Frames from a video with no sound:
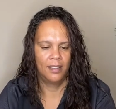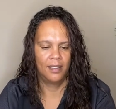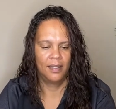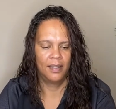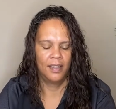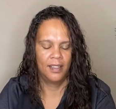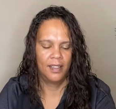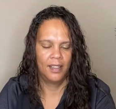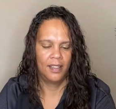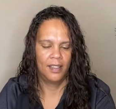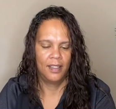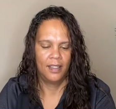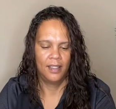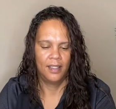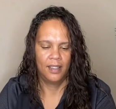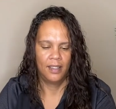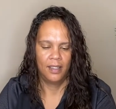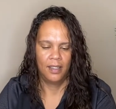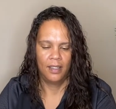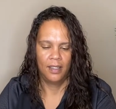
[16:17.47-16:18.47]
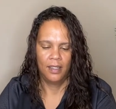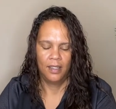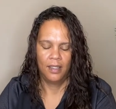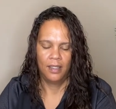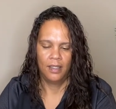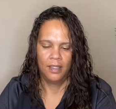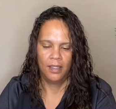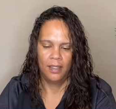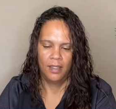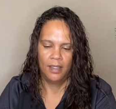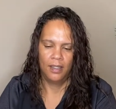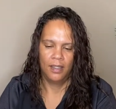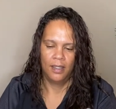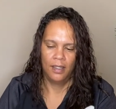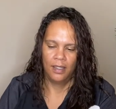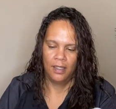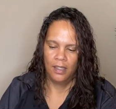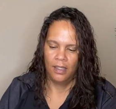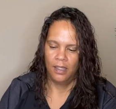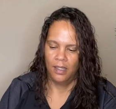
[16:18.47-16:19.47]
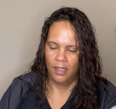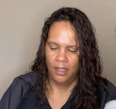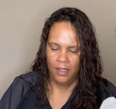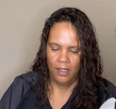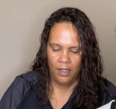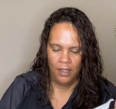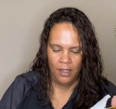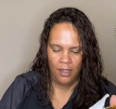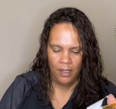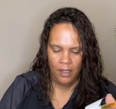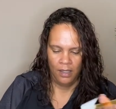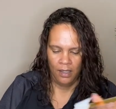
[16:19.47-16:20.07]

Nobody speaks.